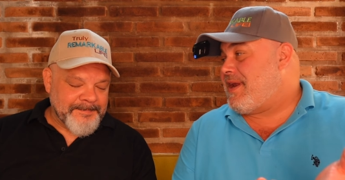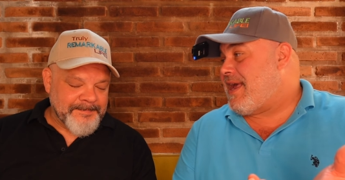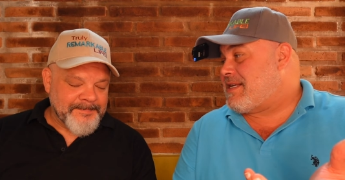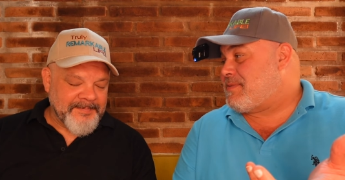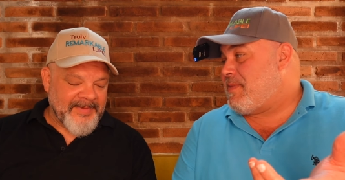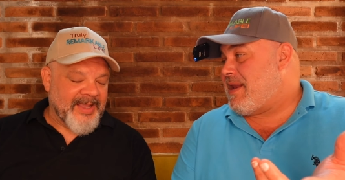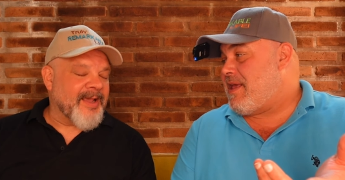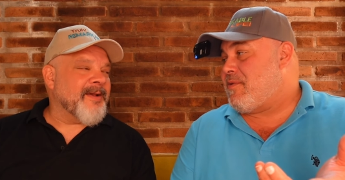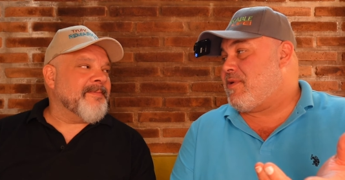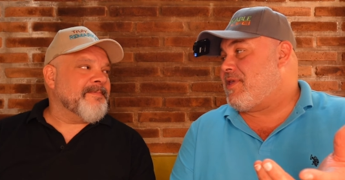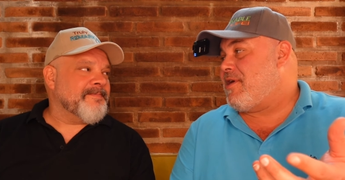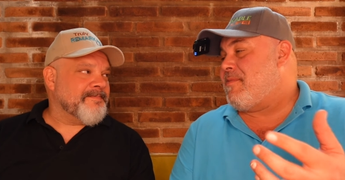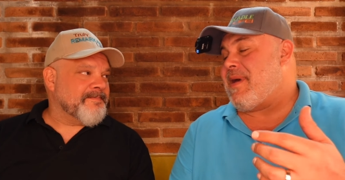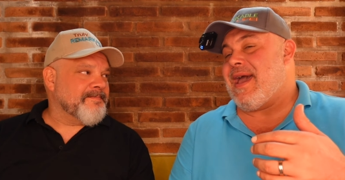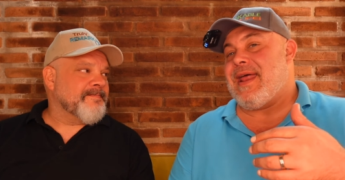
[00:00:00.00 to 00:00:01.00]
Speaker 1: nice meeting yeah. with
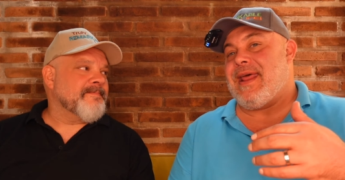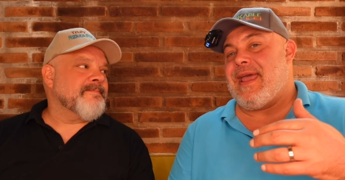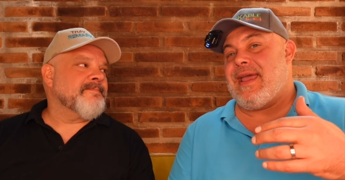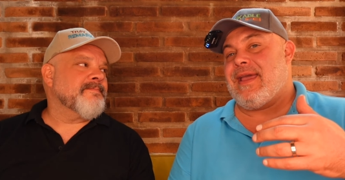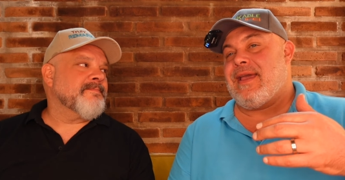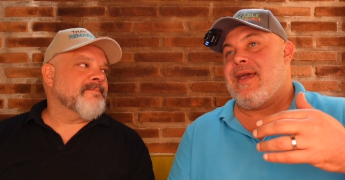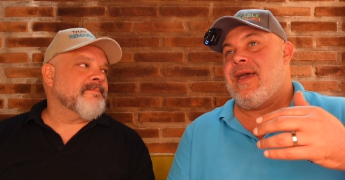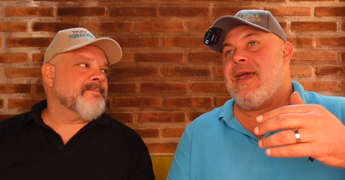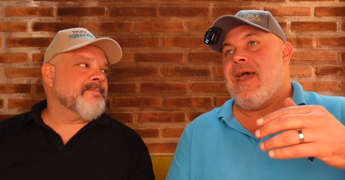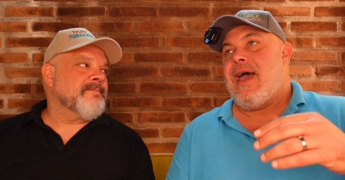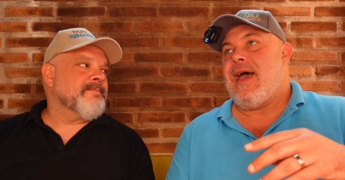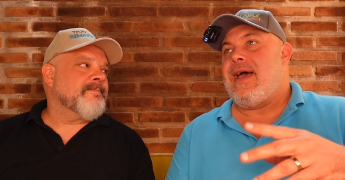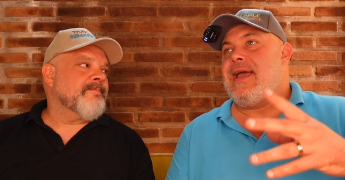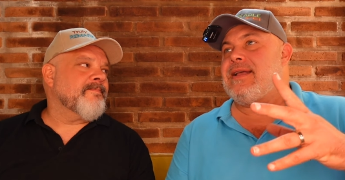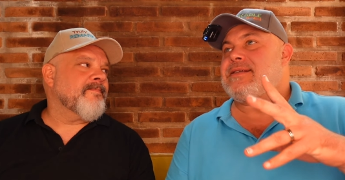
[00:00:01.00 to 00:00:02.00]
him at a.
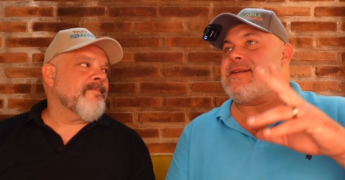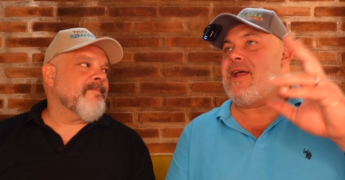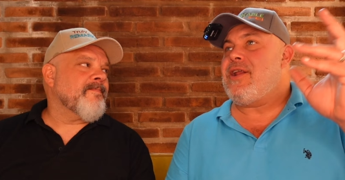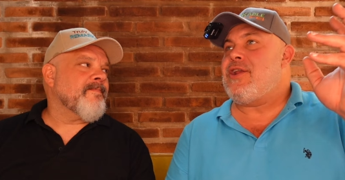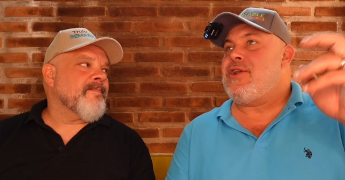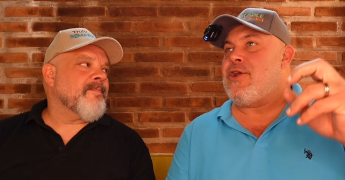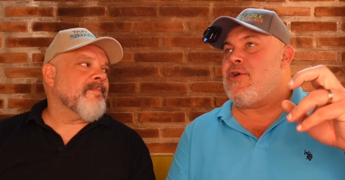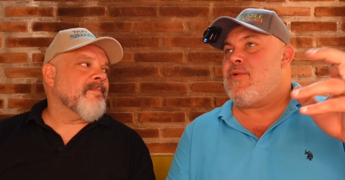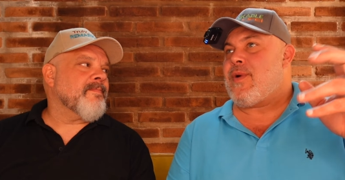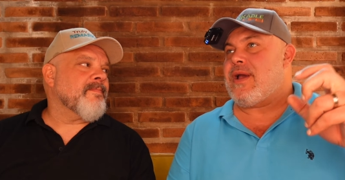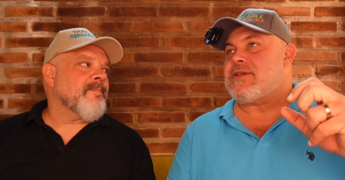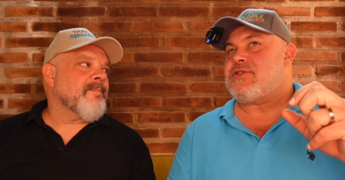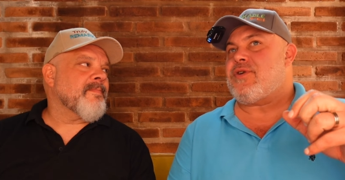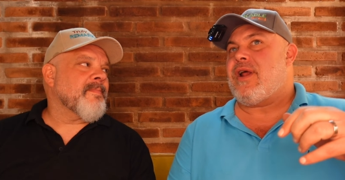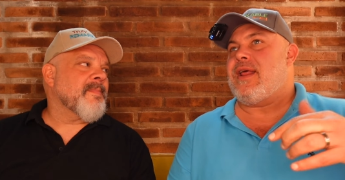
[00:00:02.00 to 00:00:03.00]
Uh, it's not a new
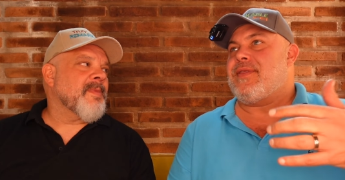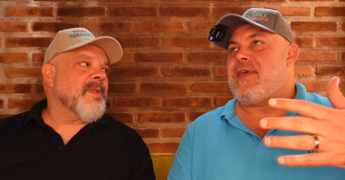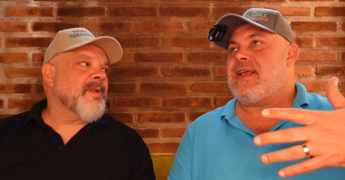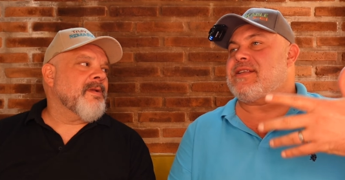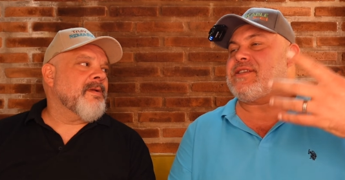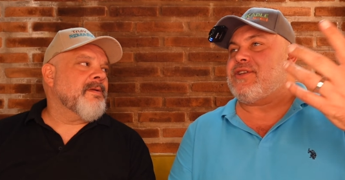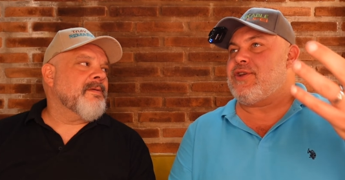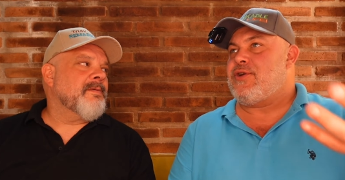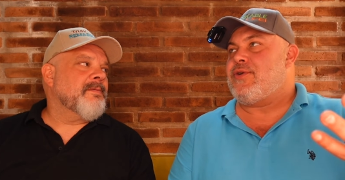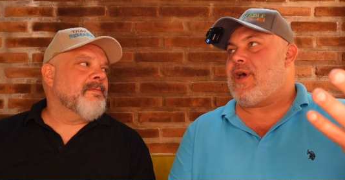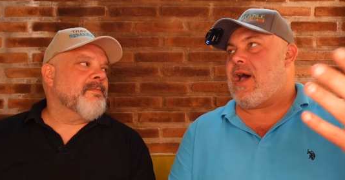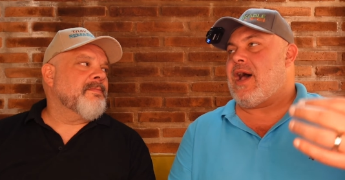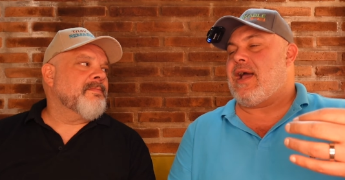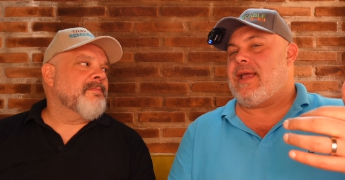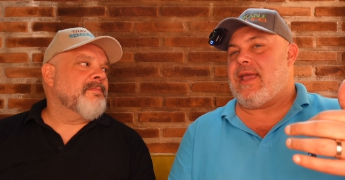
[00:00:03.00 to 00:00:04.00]
restaurant. I think it's new to
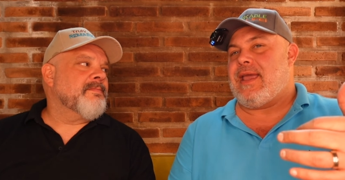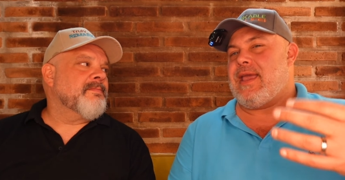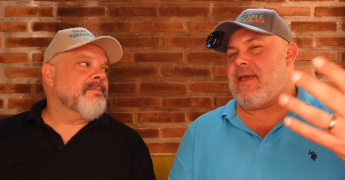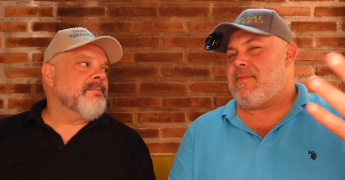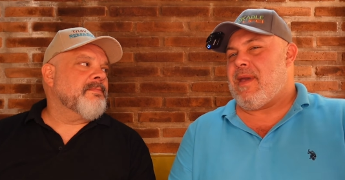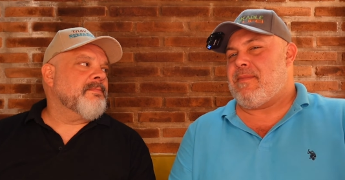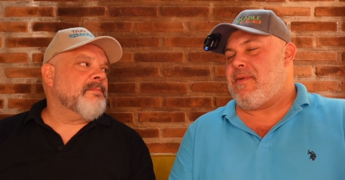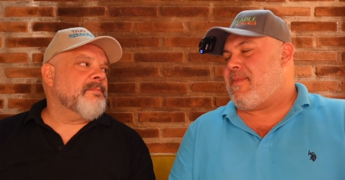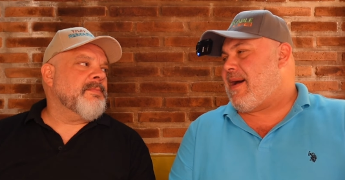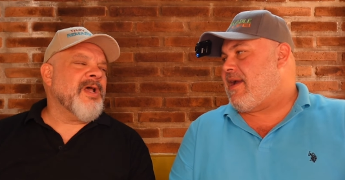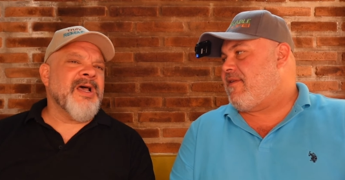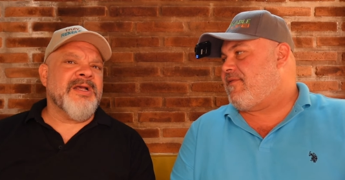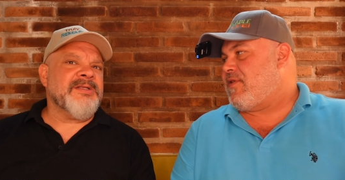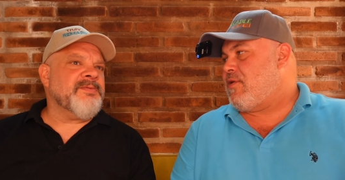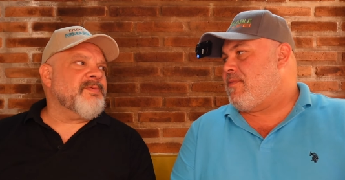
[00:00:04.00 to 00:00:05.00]
Ajijic, maybe by
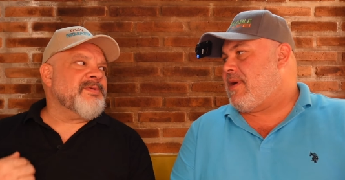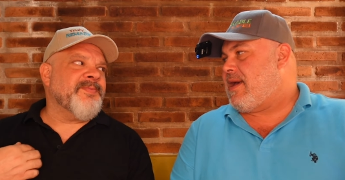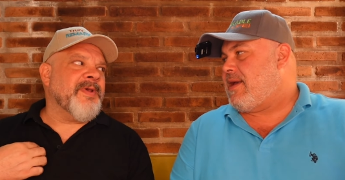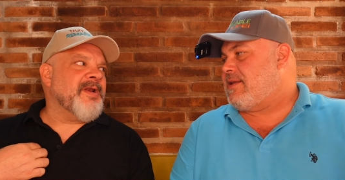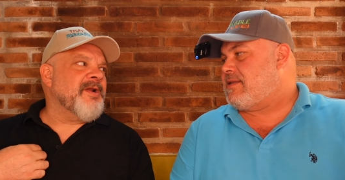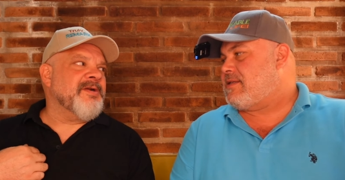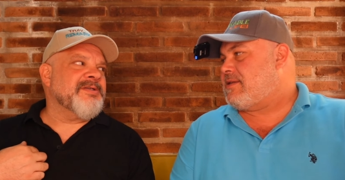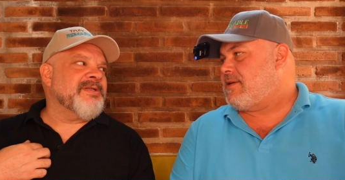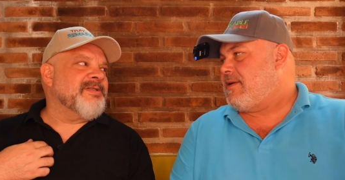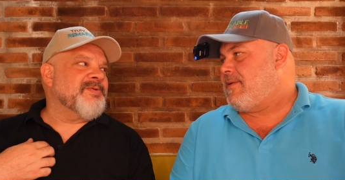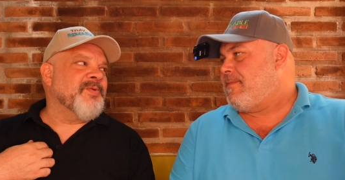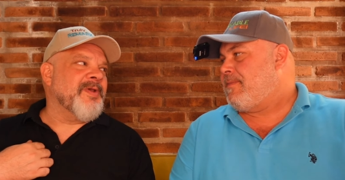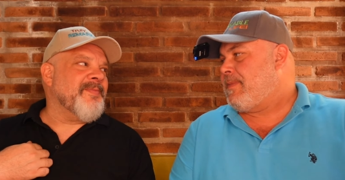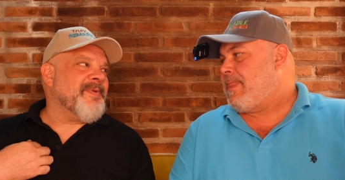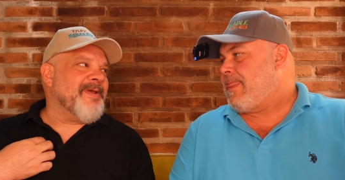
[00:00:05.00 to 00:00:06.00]
no, a few it's months. It's been here
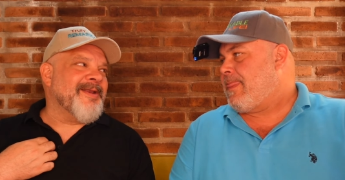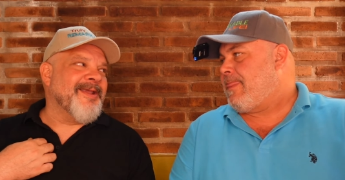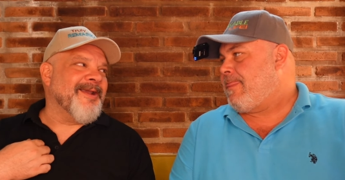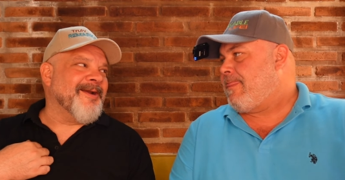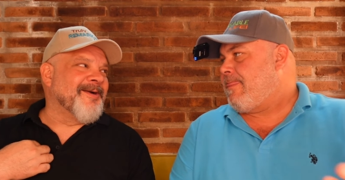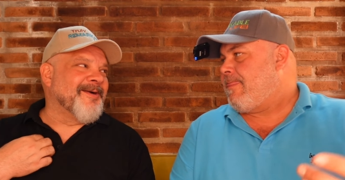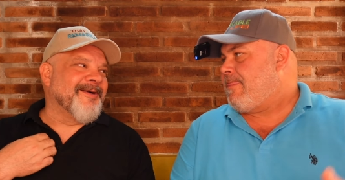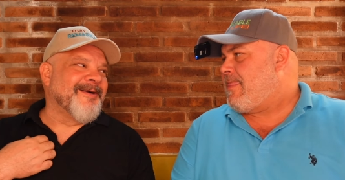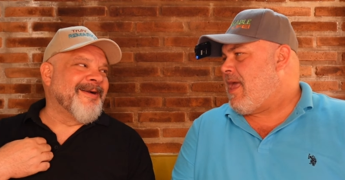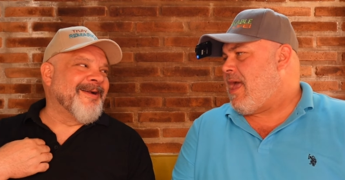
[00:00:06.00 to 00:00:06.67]
since
Speaker 2: we've been here. No,